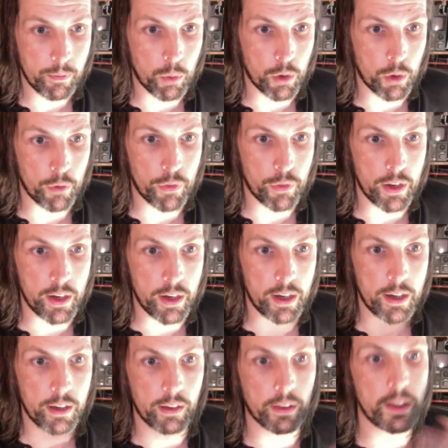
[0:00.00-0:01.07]
one of
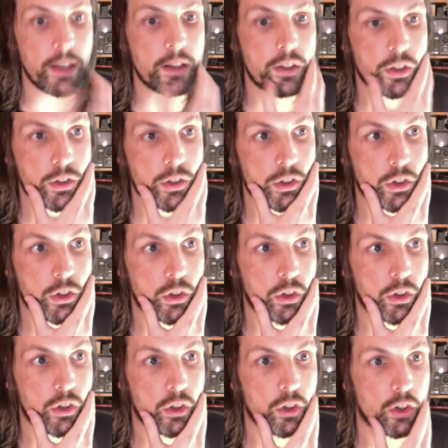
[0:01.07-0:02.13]
the least
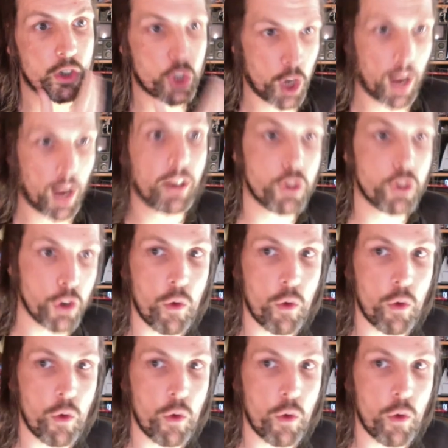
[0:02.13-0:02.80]
challenging